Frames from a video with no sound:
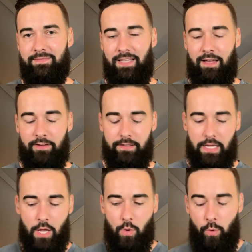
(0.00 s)
Love it.
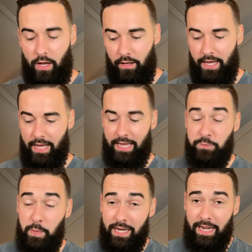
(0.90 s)
Well, uh, it's
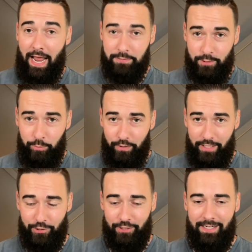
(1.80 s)
been an absolute
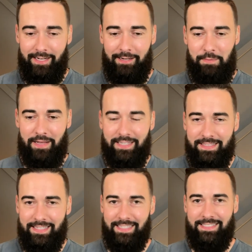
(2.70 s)
pleasure. Um, I
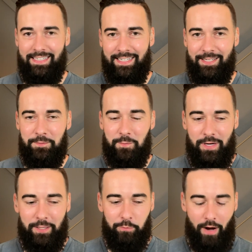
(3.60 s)
think that uh, we
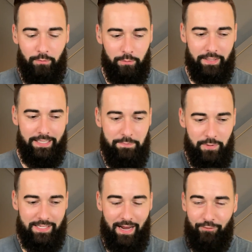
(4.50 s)
could probably keep
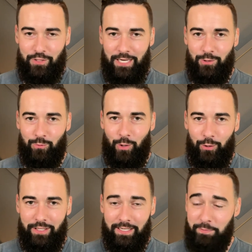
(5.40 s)
this conversation
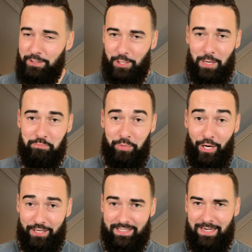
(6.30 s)
rolling, especially on
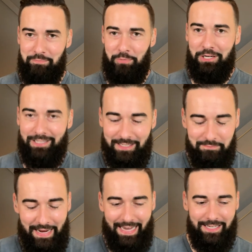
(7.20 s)
books and a book club.
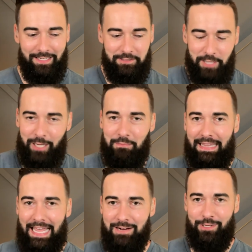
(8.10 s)
Man, you're talking my
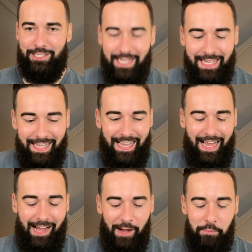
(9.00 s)
language.
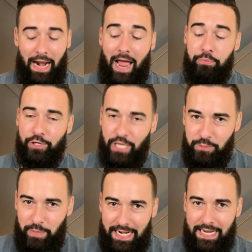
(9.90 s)
Uh, but I appreciate
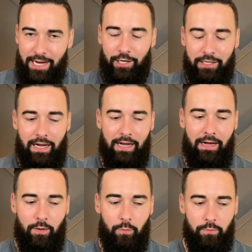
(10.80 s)
you being here.
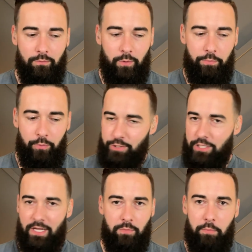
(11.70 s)
Uh, we wish you
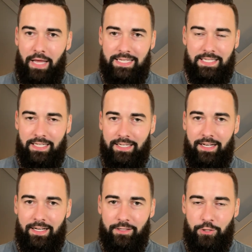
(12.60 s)
nothing but blessing
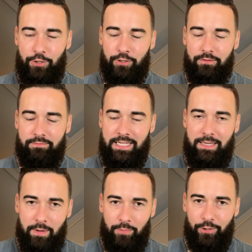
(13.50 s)
uh, to your
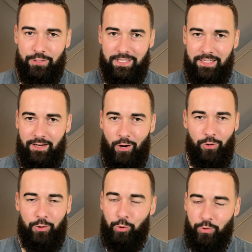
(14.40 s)
team members and all
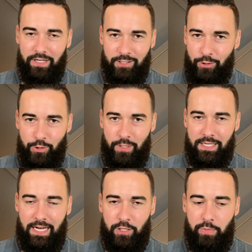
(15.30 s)
the cool things that you're doing
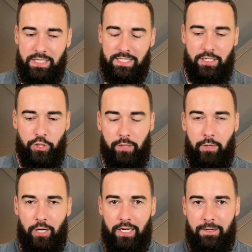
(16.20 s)
inside your business and your
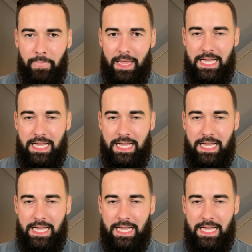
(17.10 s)
community.